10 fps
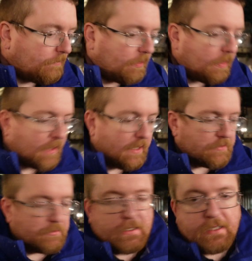It
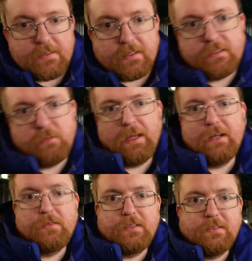has a really nice like
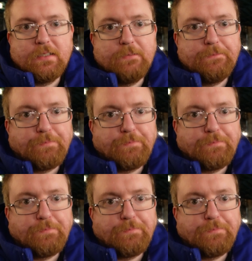tomato seasoning.